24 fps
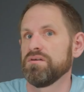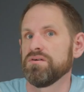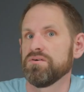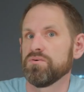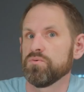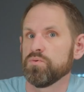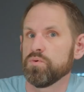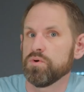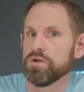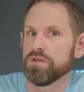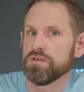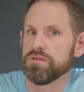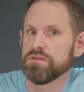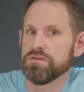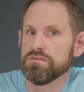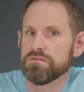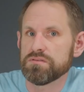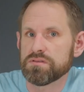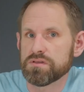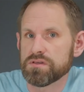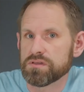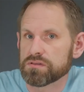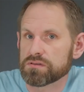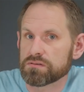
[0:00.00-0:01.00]
What do you
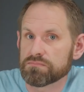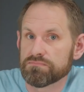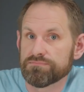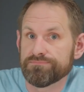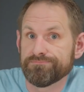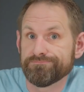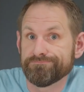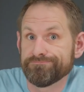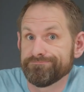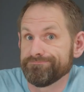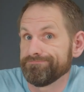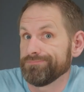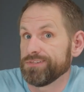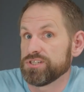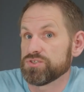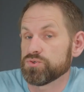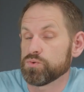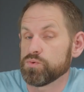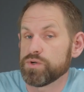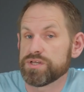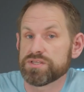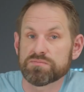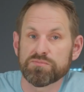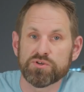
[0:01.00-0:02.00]
think? As
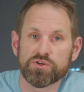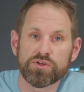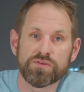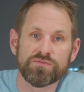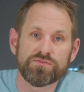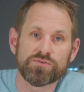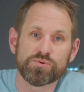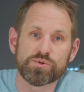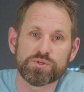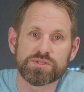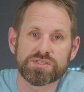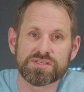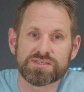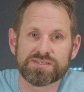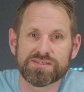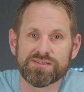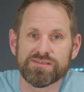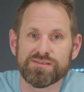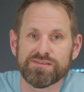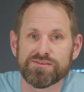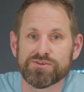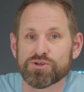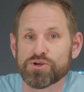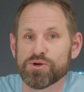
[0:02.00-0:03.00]
always, I'm looking forward to
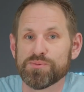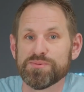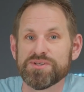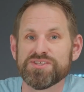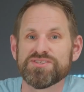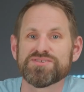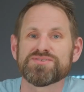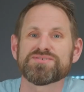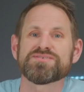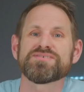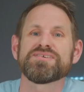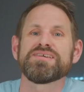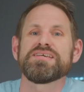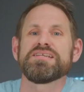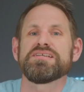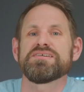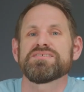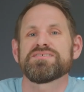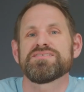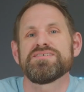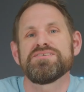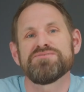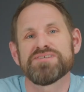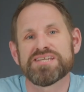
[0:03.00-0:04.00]
seeing your comments, and I'll
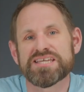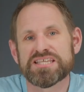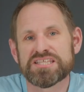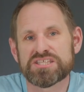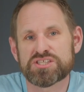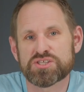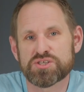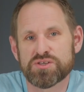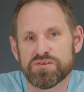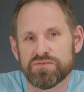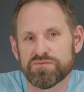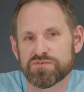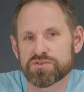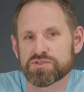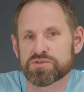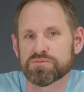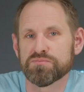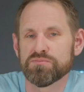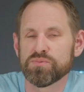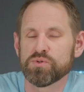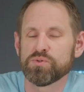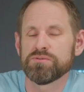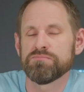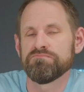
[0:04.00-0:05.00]
see you again soon for
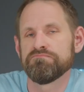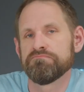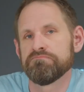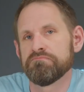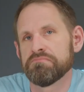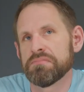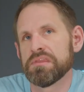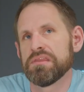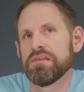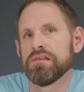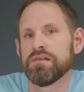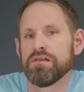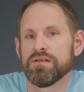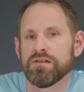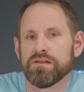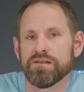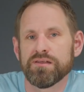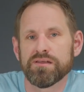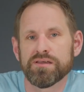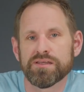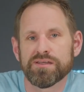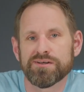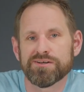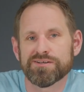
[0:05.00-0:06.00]
some more
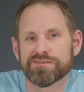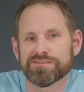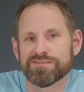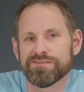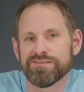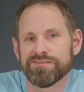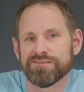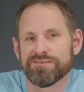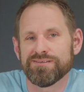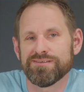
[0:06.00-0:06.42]
light-hearted